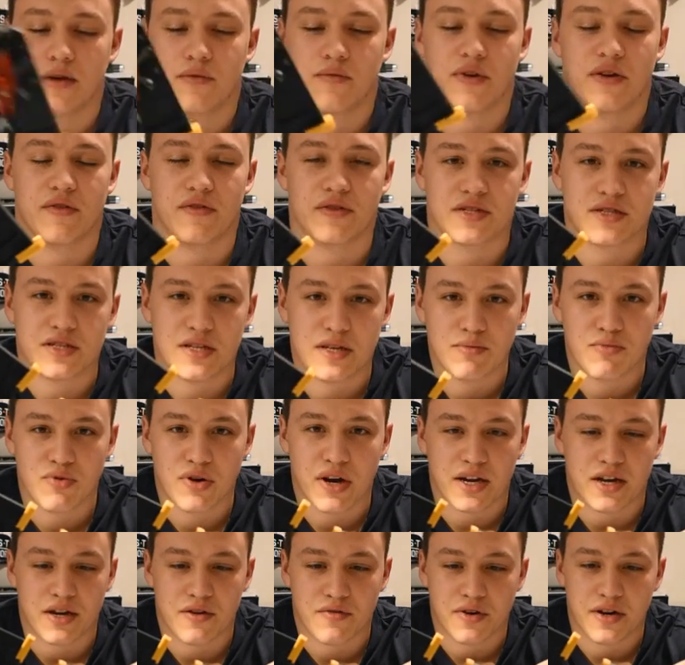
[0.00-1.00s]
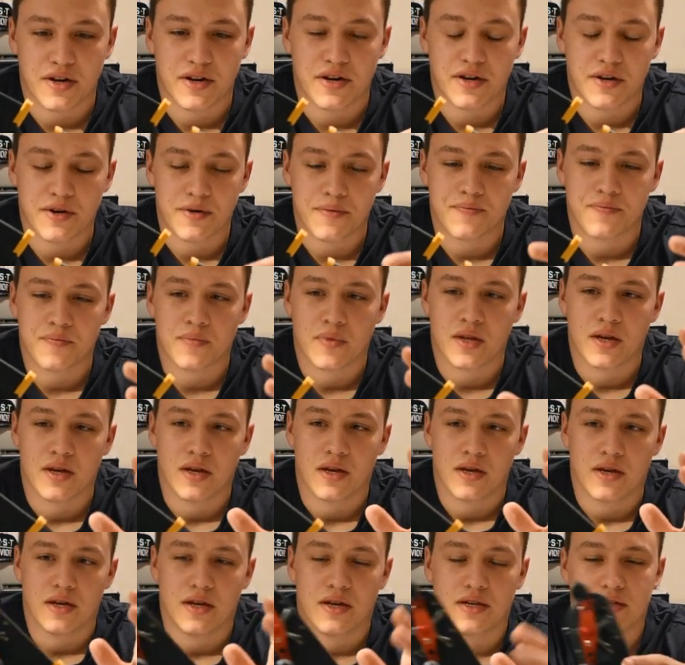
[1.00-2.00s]
We have a C bracket right here.
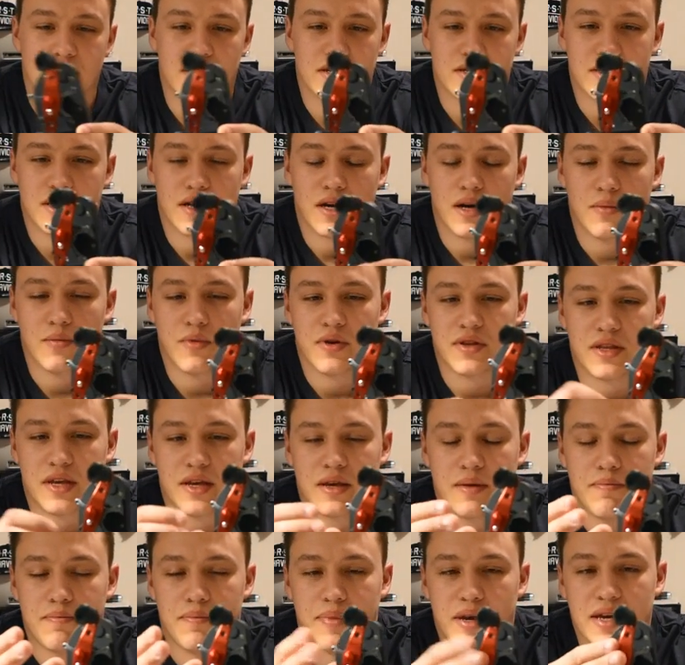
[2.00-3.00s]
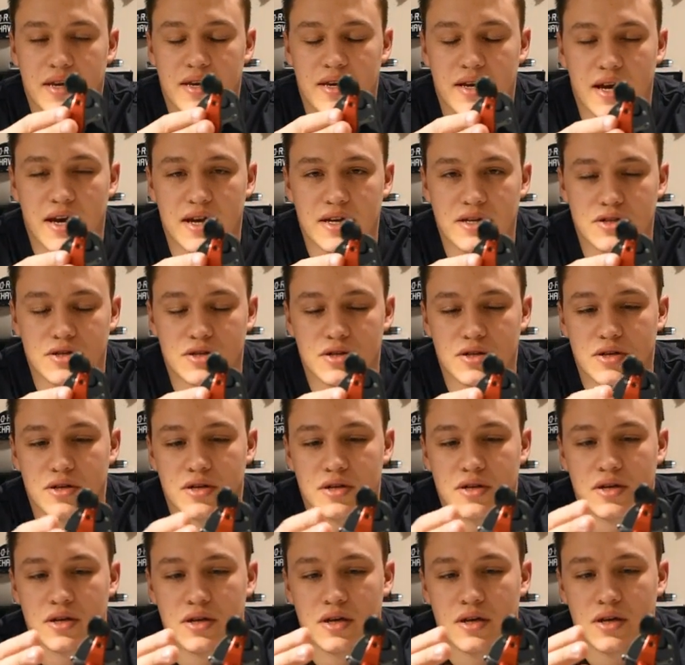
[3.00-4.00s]
It does come with a bait caster
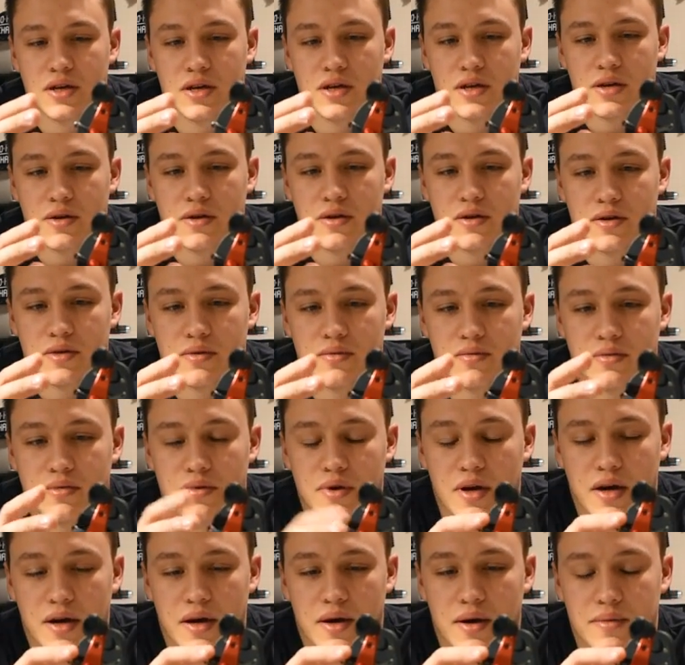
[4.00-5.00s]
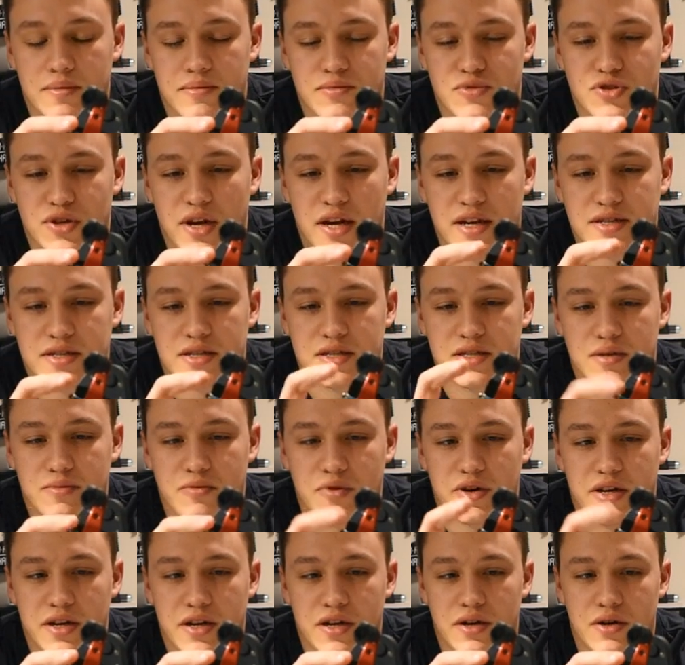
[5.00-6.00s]
drag system
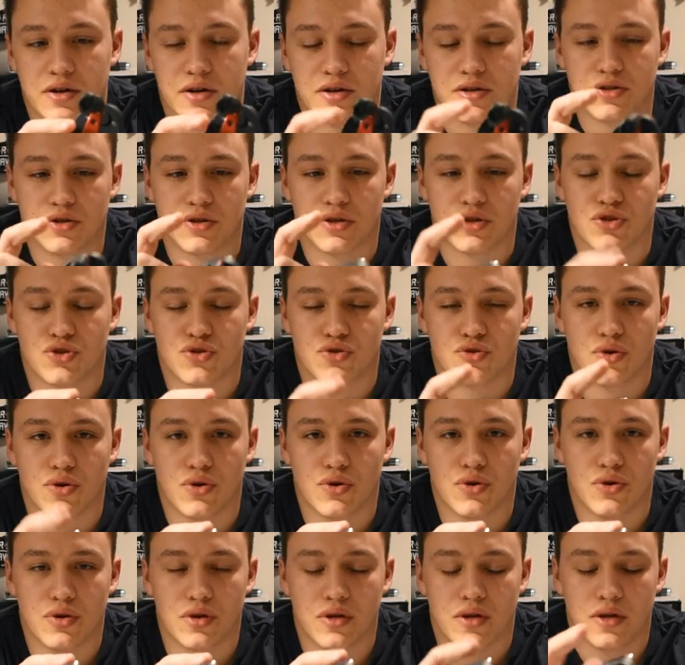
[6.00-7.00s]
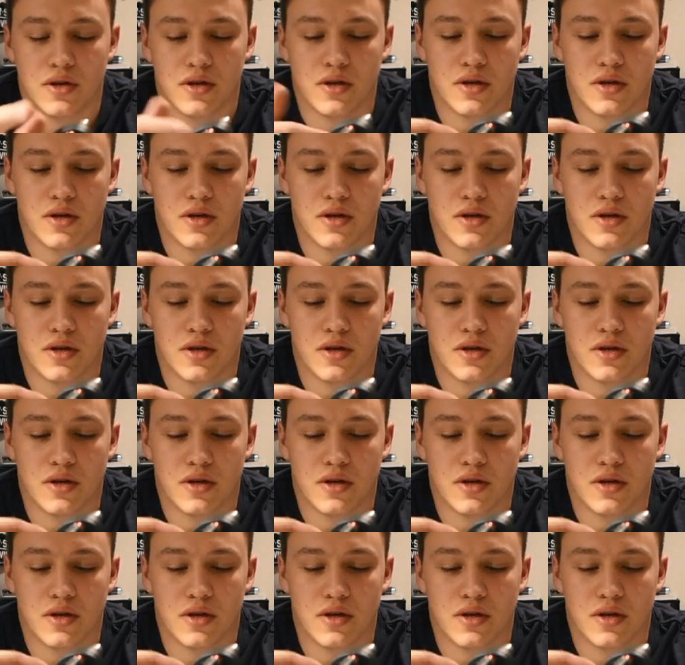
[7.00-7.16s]
right here to control.